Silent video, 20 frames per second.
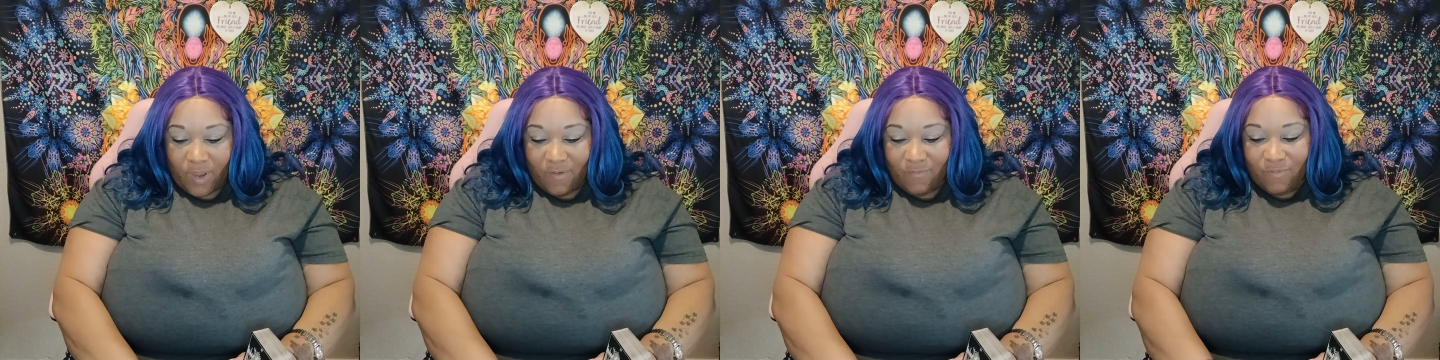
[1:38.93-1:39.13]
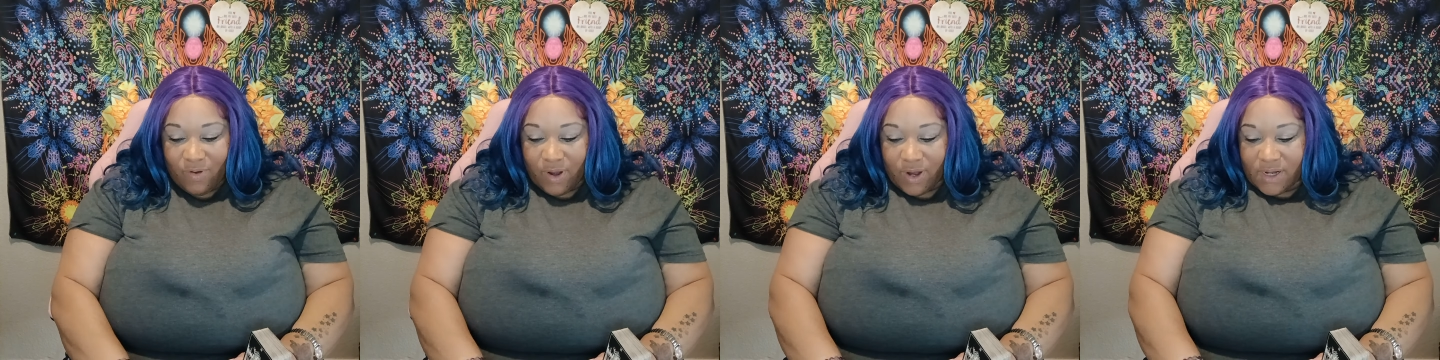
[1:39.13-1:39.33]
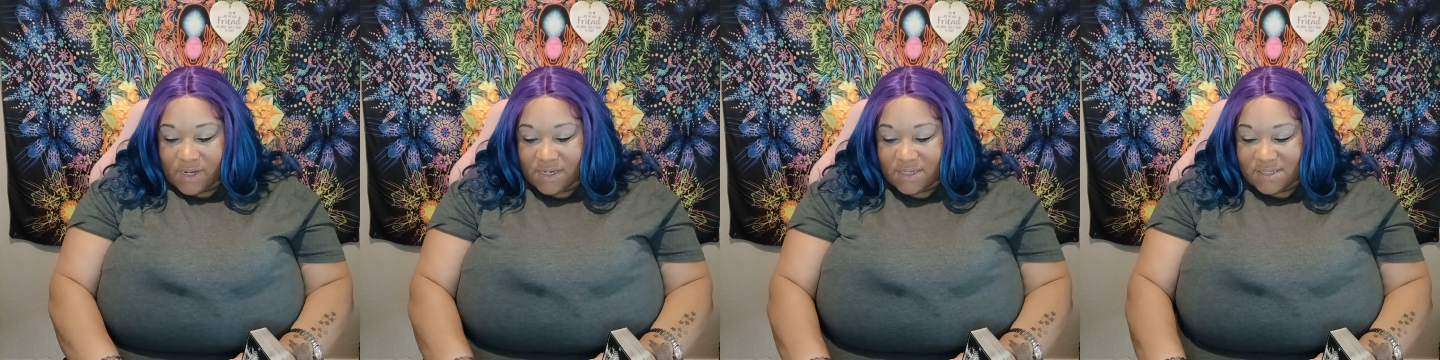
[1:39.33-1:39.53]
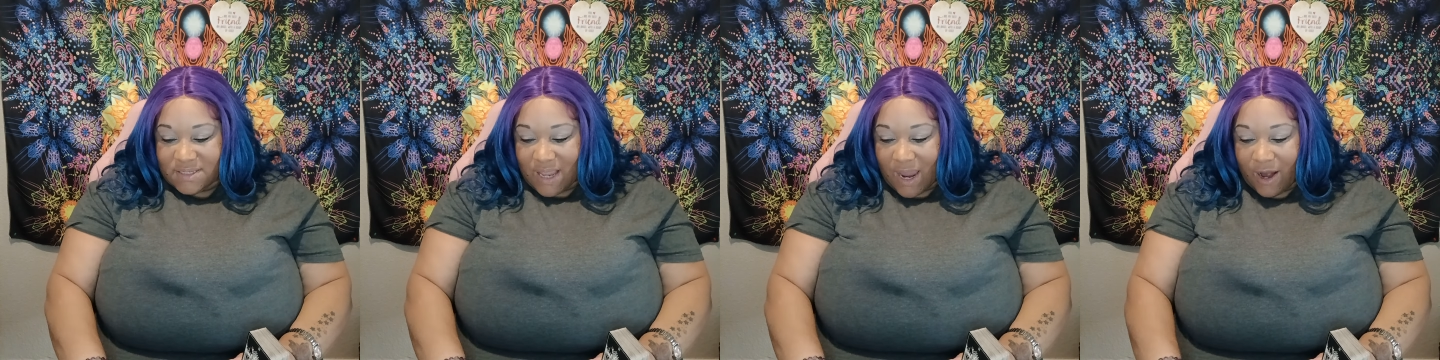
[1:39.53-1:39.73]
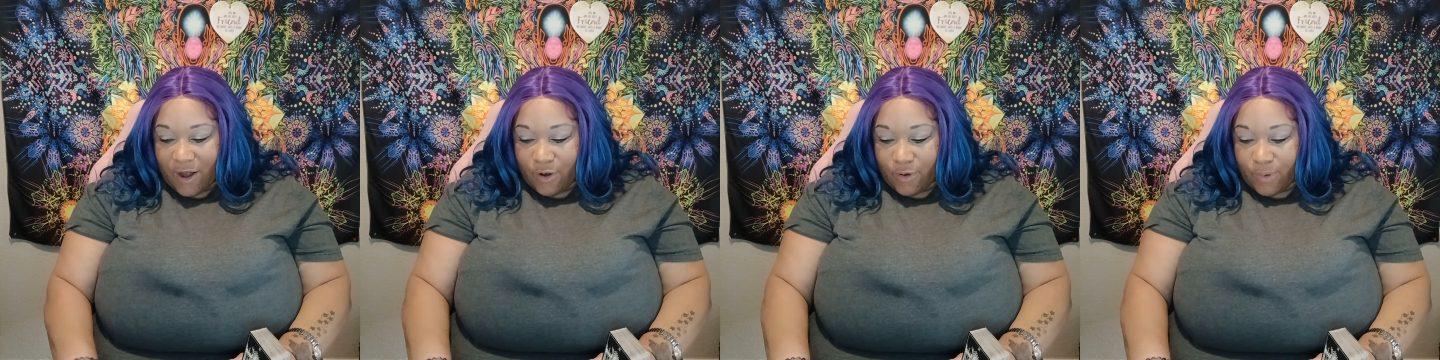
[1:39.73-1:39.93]
Very
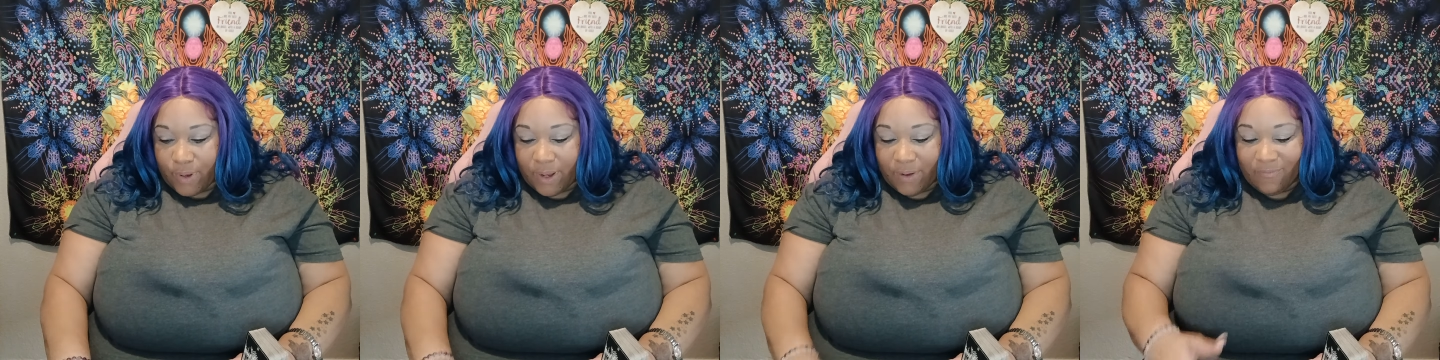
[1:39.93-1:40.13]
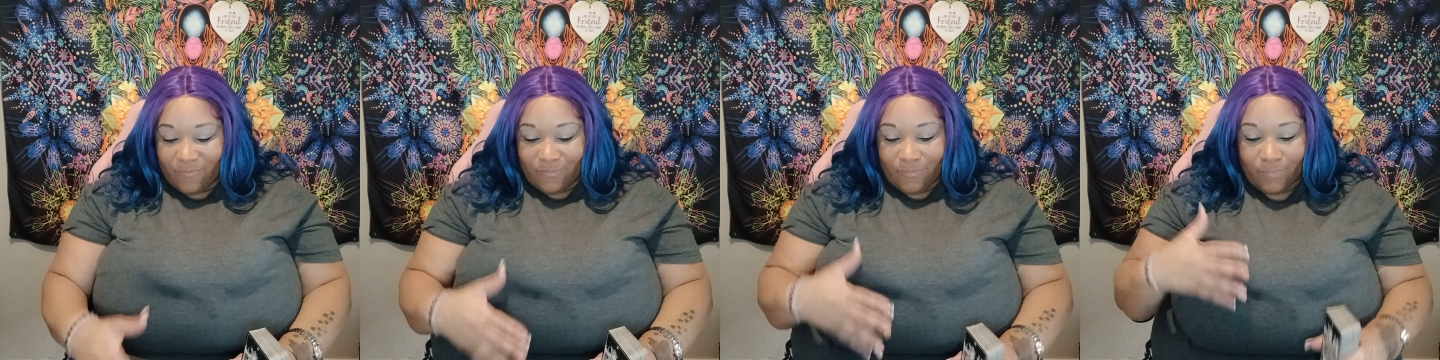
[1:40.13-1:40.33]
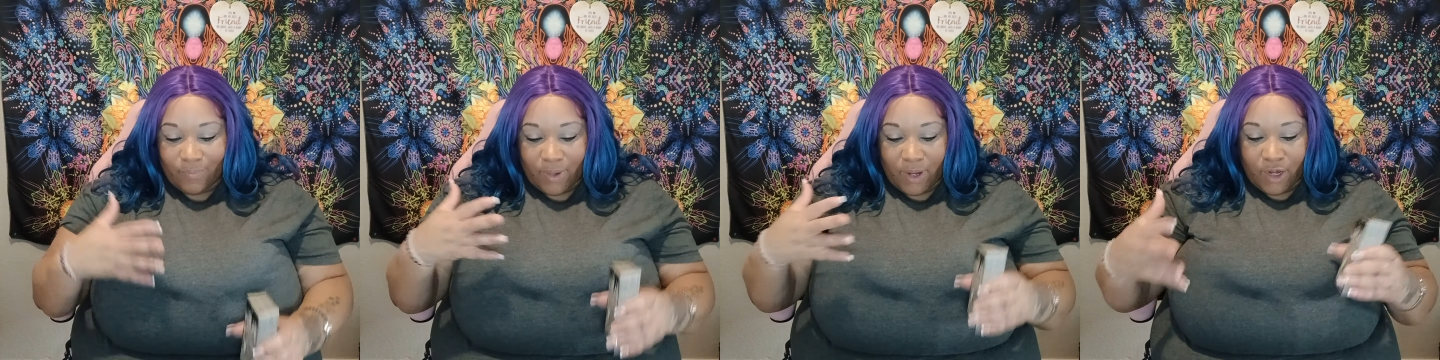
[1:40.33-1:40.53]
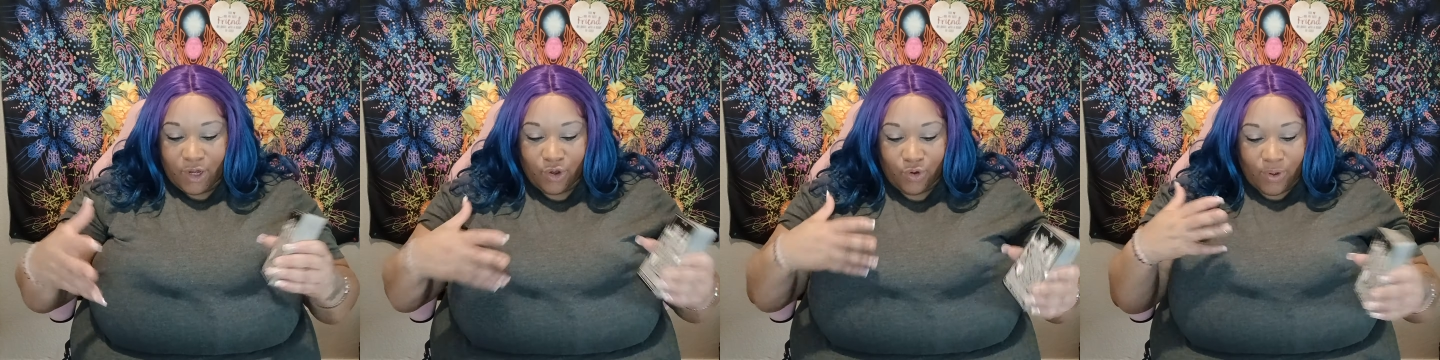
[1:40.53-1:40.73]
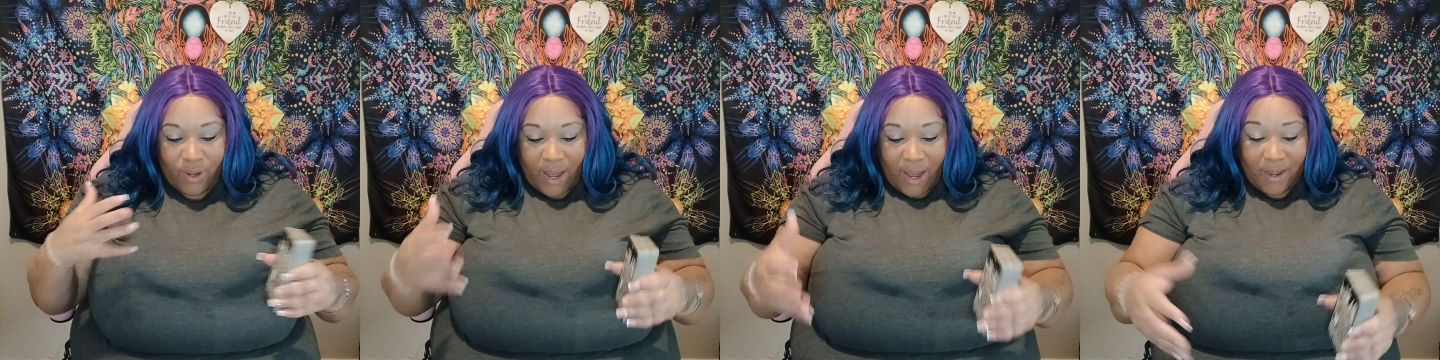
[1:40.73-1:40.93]
desiring and
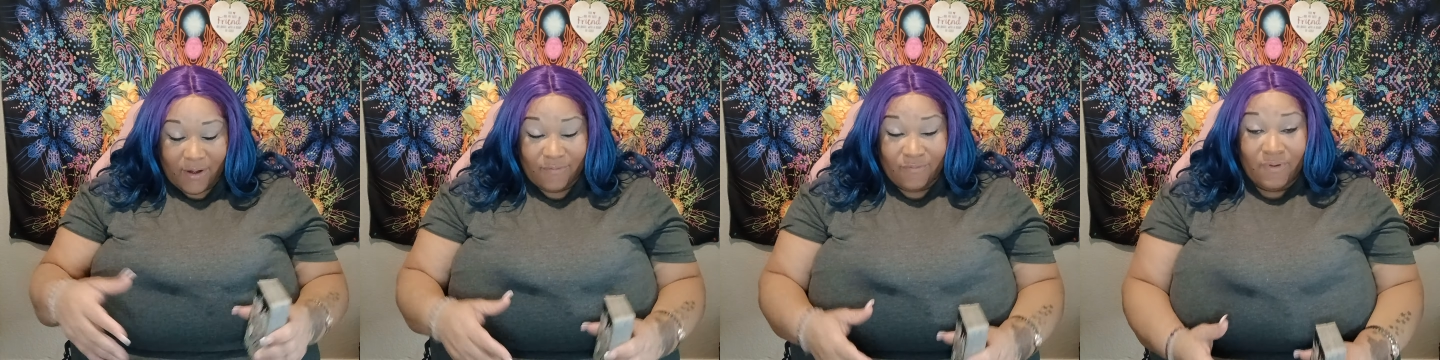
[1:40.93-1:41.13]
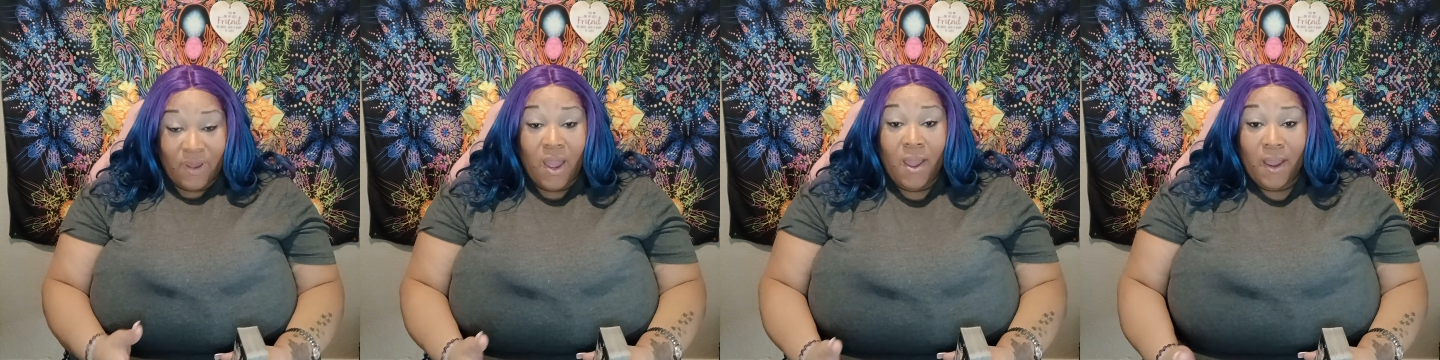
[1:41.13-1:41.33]
creative.